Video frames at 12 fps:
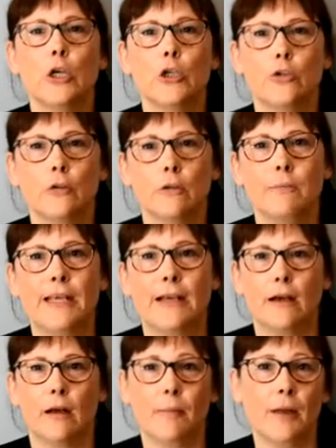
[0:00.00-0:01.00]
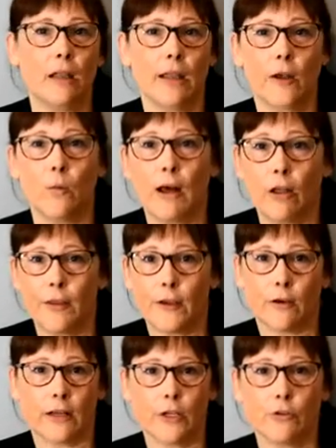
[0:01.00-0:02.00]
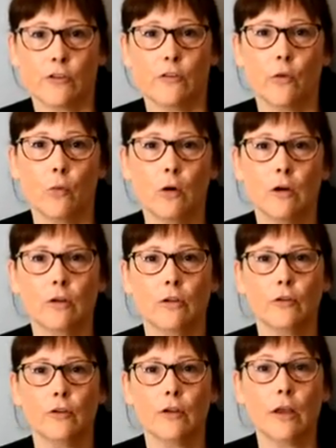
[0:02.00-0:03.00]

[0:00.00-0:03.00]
should become like wealthier countries in the world?